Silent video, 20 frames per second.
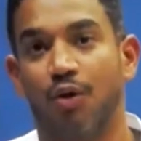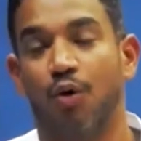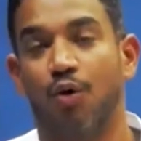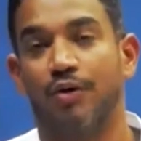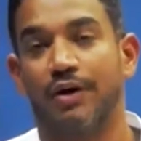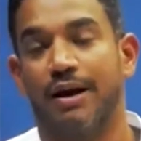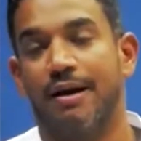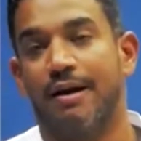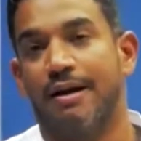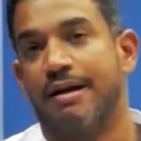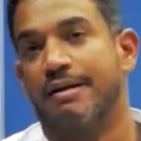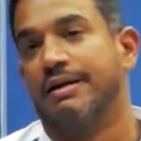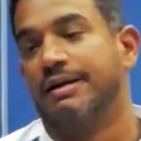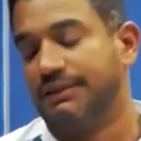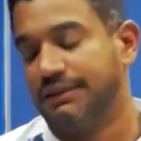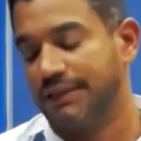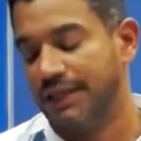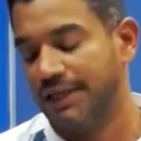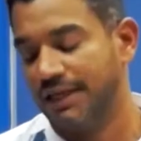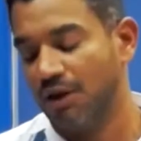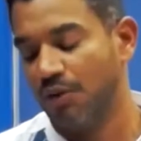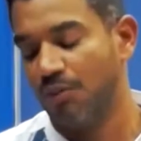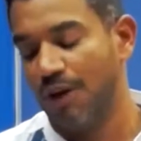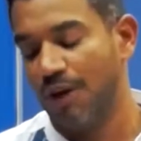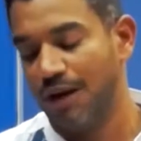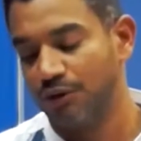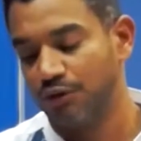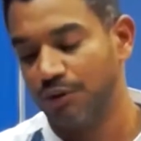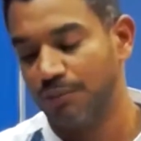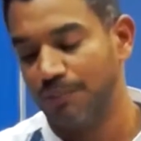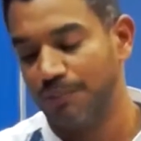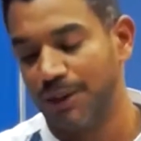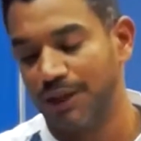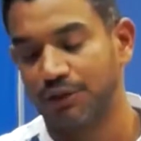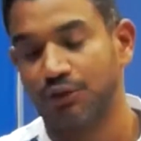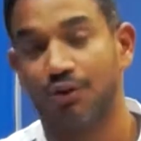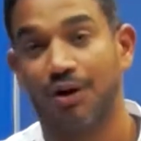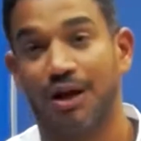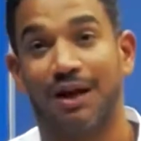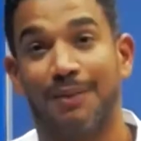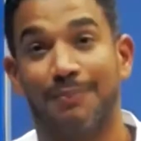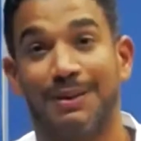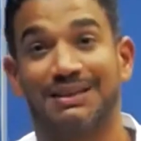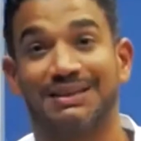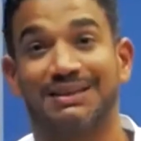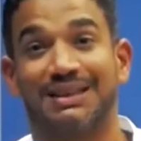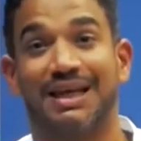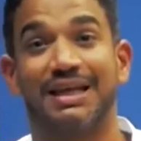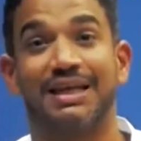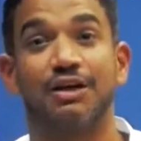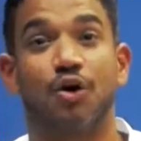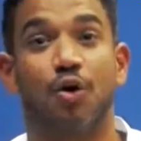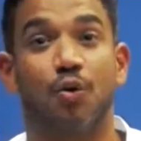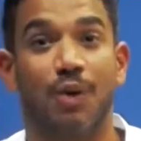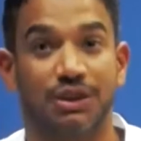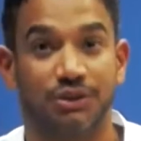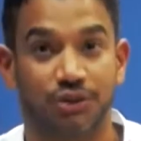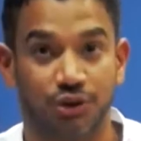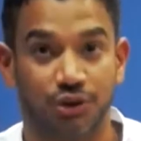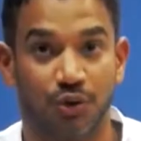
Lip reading: What happened in the vaccines issue